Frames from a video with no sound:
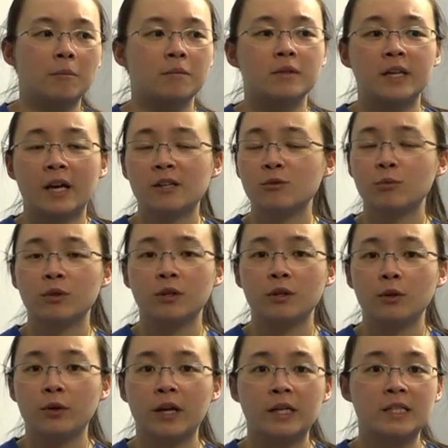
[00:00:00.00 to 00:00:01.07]
Next, we're going to
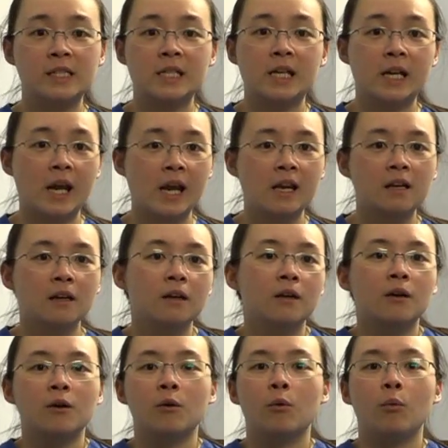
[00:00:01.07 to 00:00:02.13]
look at DNA.
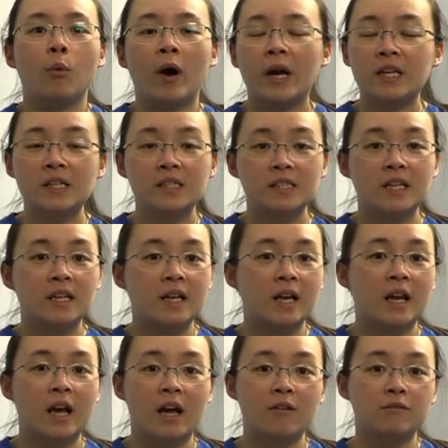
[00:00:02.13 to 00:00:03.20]
Why does DNA
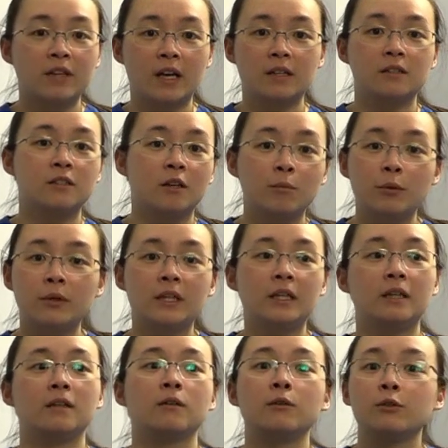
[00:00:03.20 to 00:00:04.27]
have that double
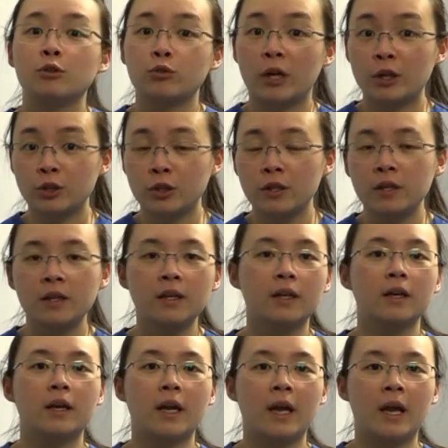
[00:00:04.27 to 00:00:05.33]
helical structure,
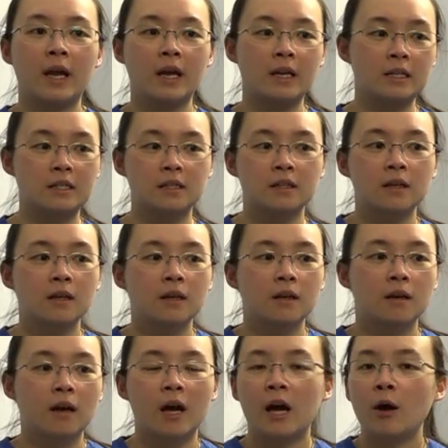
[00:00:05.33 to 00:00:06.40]
and
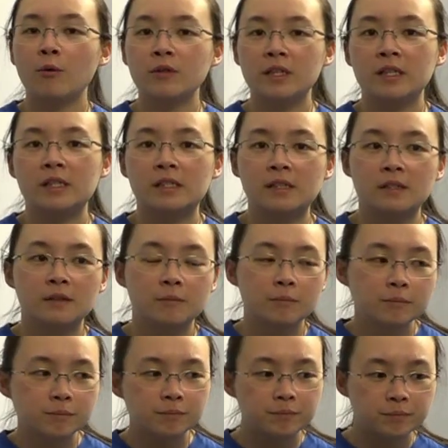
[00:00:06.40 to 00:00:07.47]
how
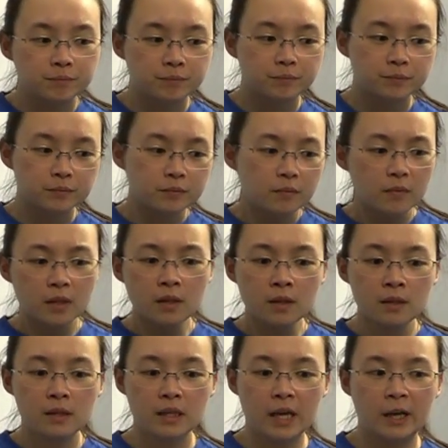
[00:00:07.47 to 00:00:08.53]
does
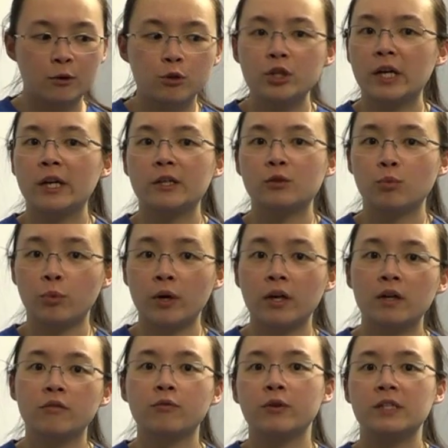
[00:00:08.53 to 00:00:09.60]
the energetics
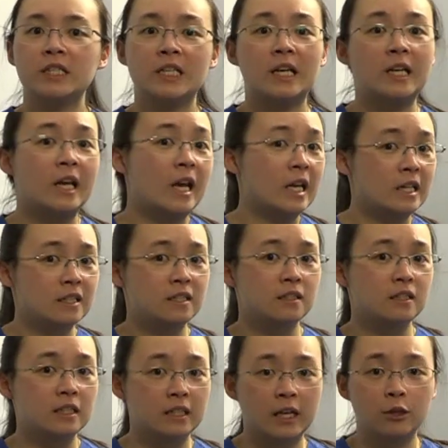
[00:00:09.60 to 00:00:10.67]
work for DNA
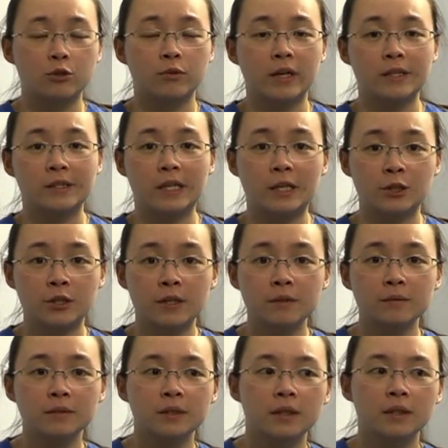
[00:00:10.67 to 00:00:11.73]
denaturization?